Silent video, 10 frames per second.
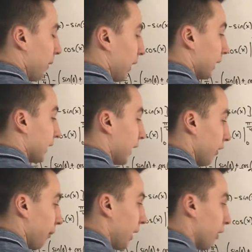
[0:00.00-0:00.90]
minus
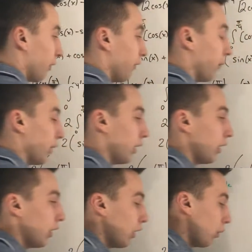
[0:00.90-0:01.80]
sine of pi over
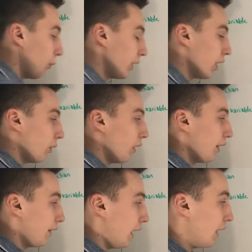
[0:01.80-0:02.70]
4. We know
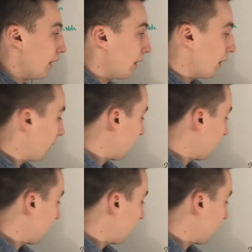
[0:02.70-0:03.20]
that